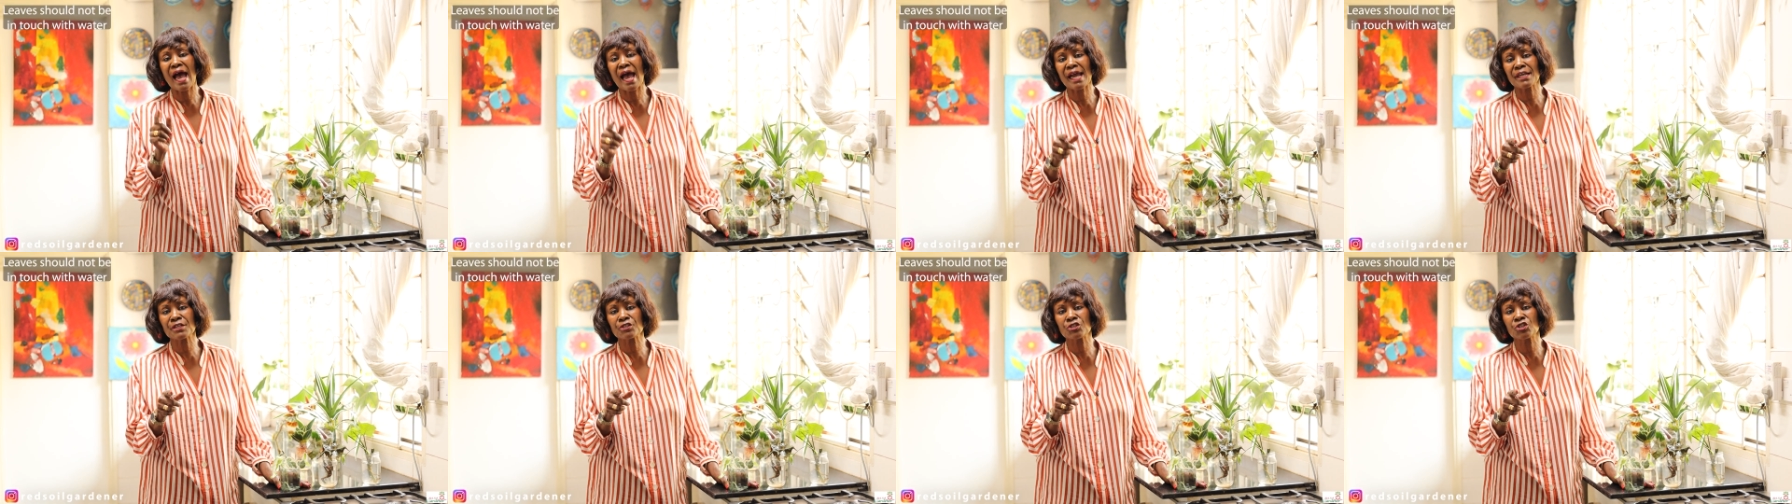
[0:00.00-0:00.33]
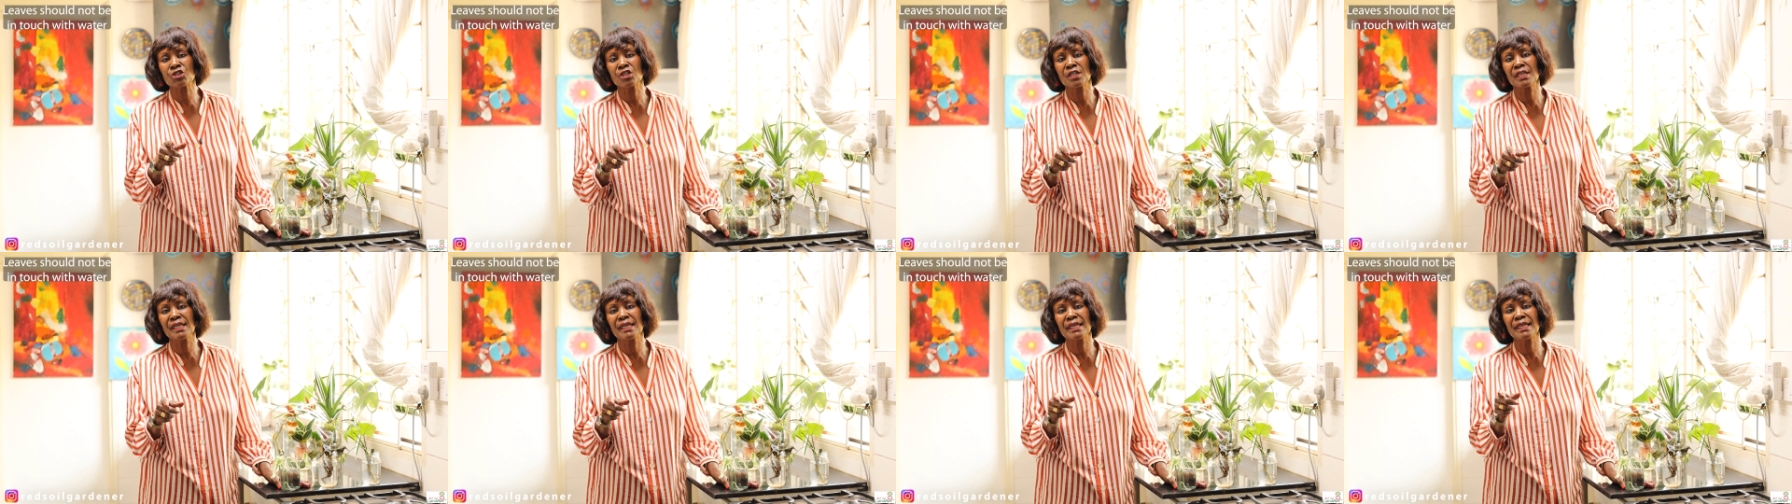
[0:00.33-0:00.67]

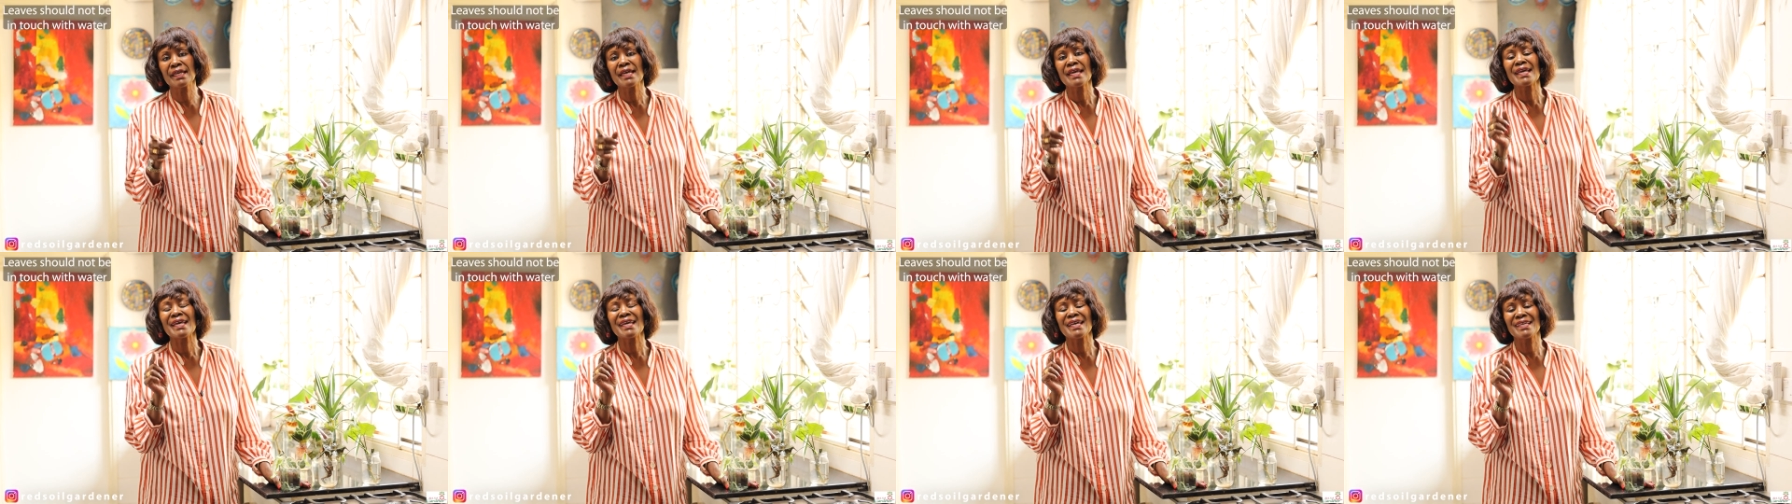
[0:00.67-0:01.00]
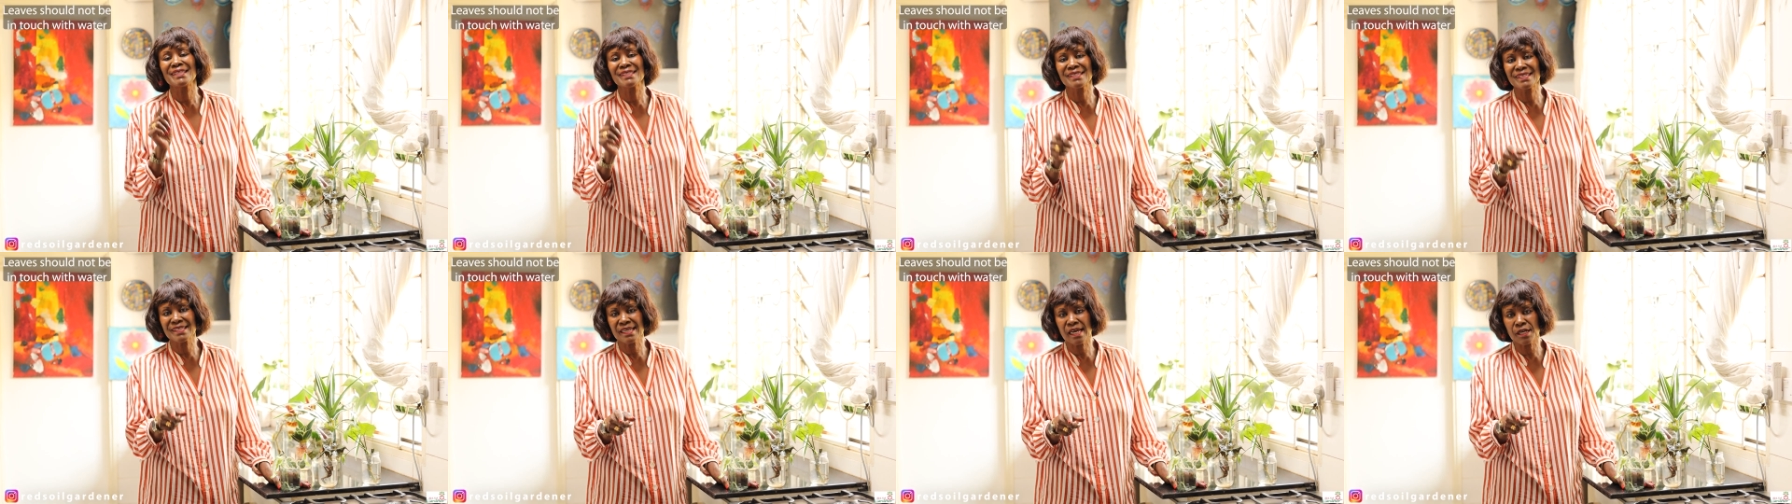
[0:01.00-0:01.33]
actually
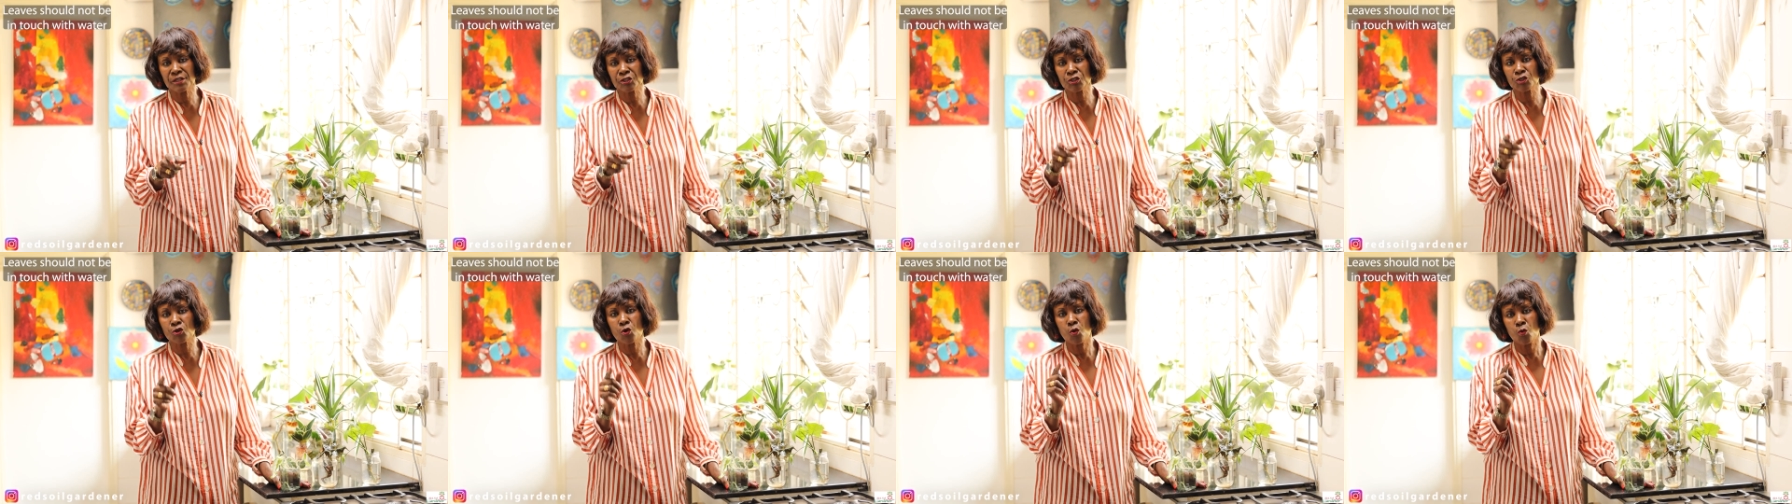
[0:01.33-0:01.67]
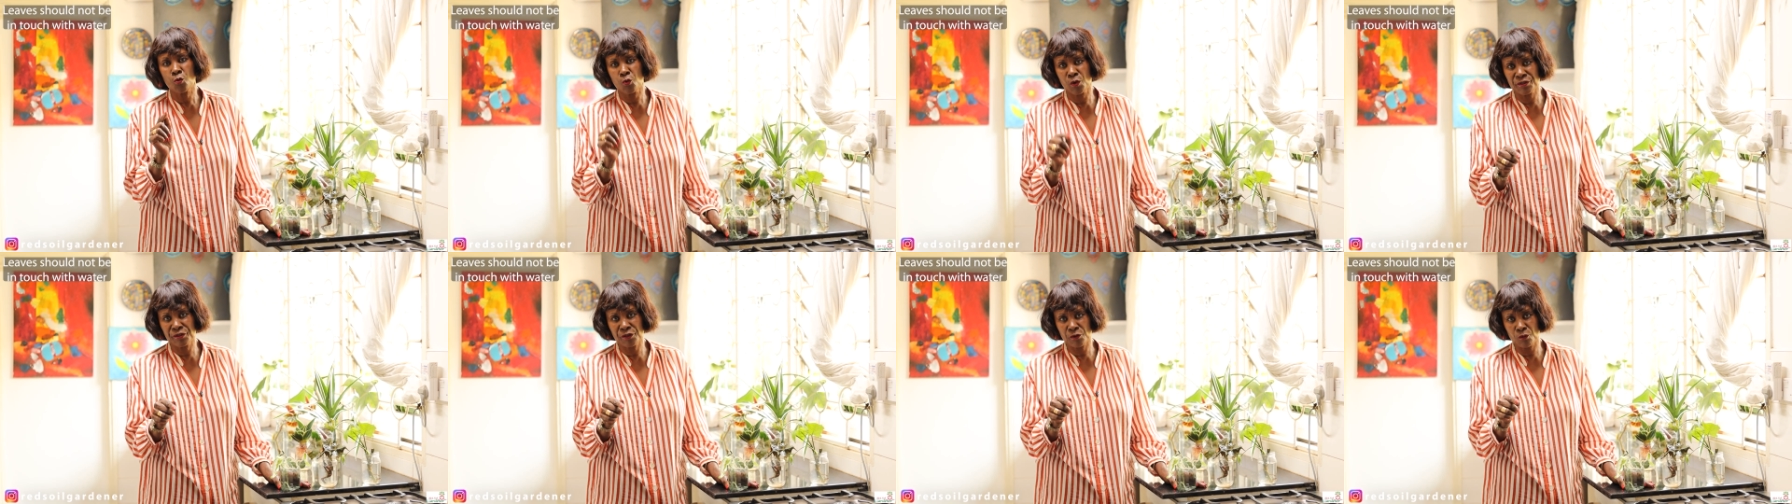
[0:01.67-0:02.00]
in touch
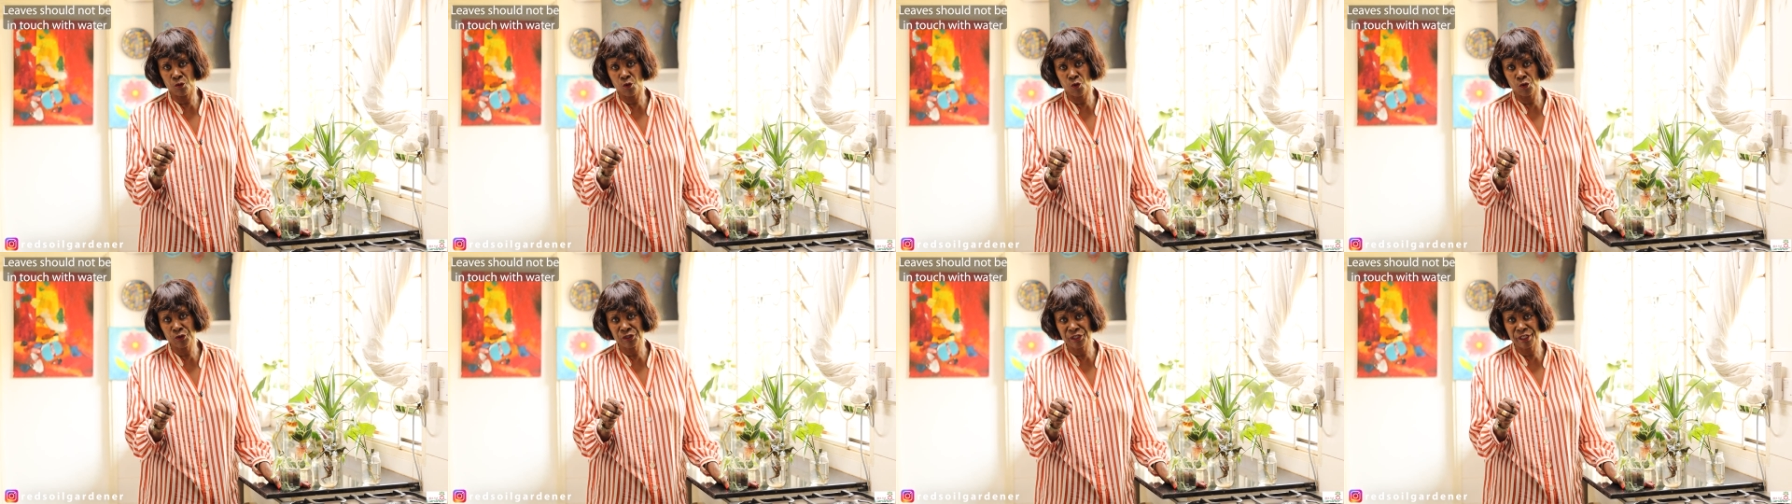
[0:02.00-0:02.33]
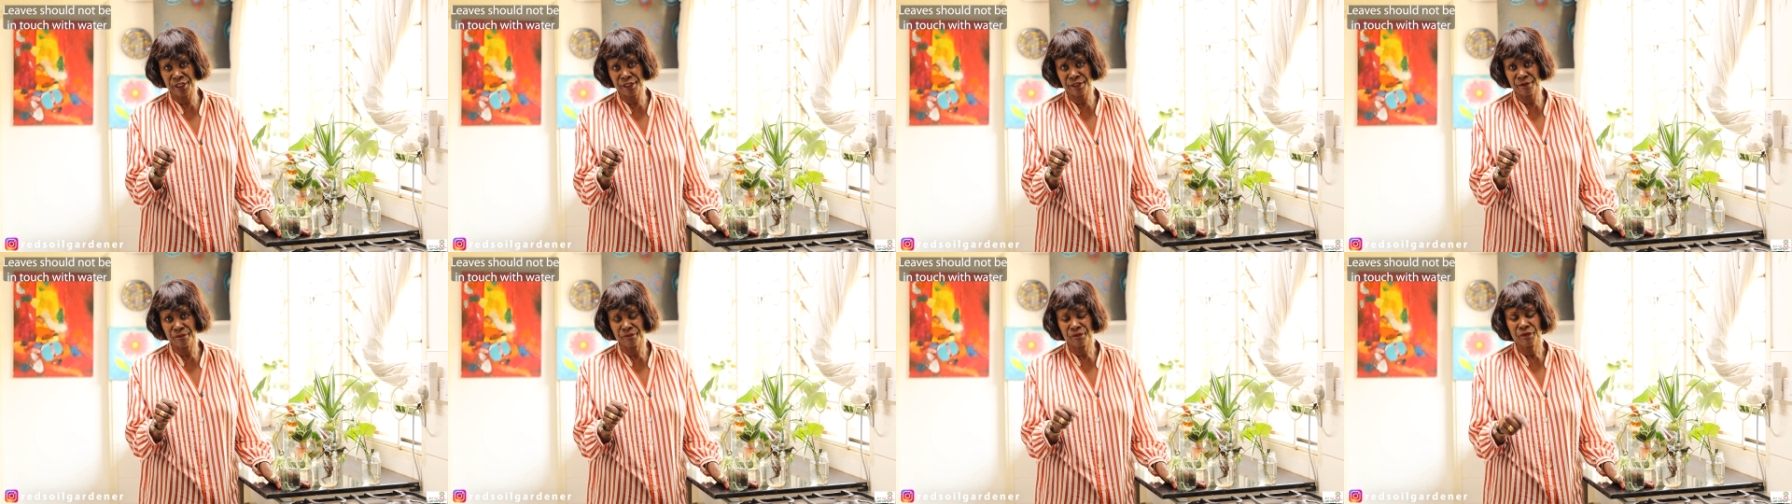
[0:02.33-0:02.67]
with the
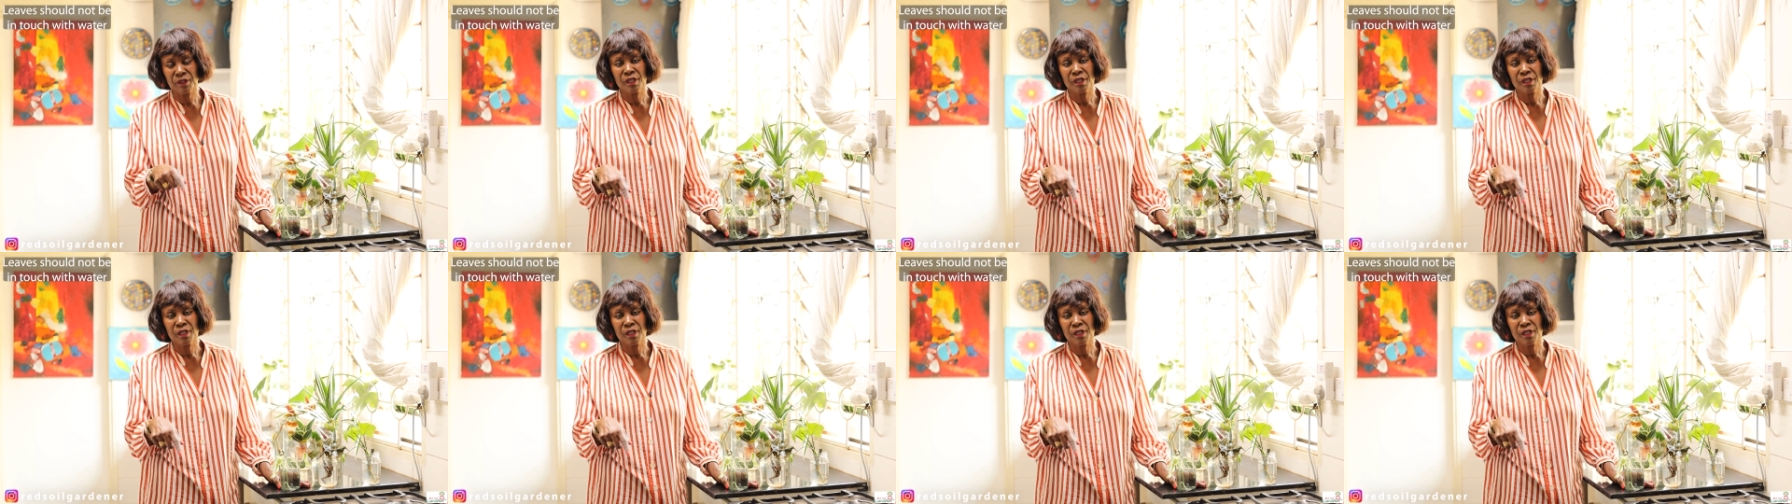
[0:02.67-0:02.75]
water,